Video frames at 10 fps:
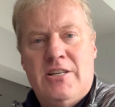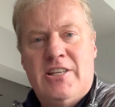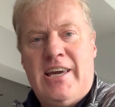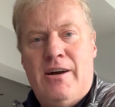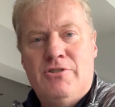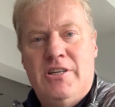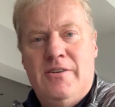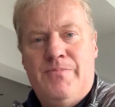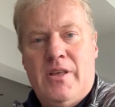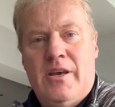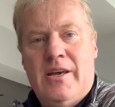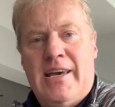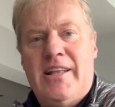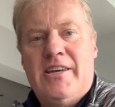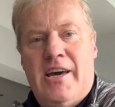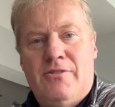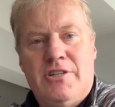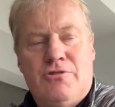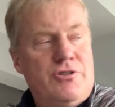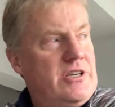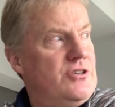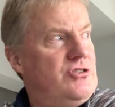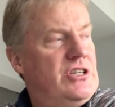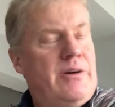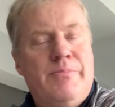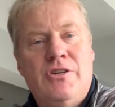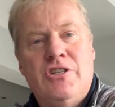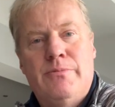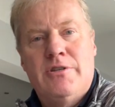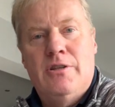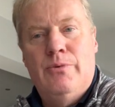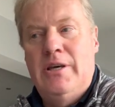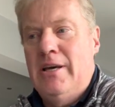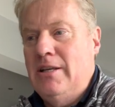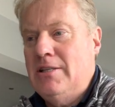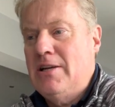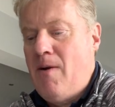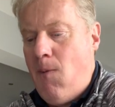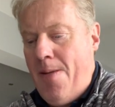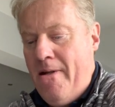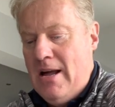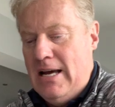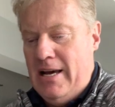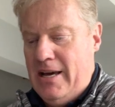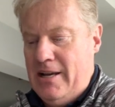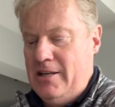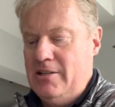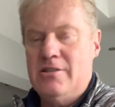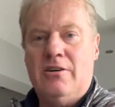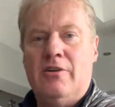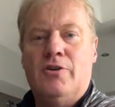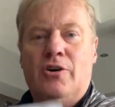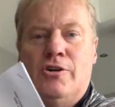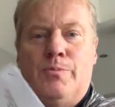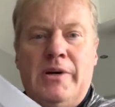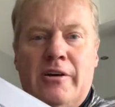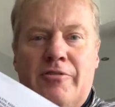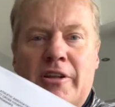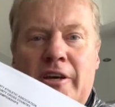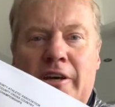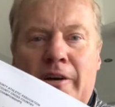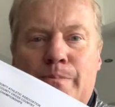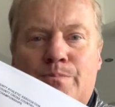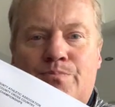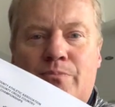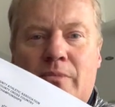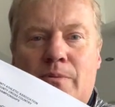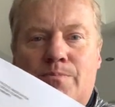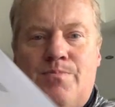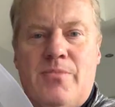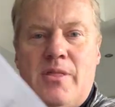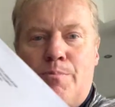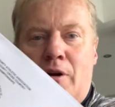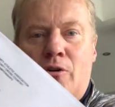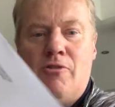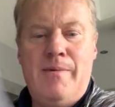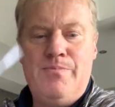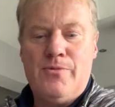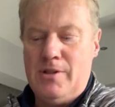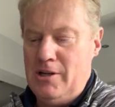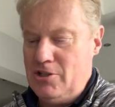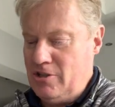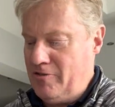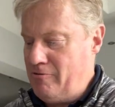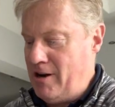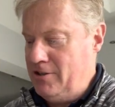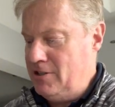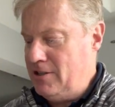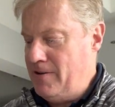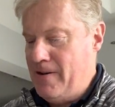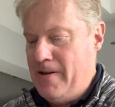the Kent County Cross Country Championships at the weekend, and I've got a copy of the programme with a list of the runners.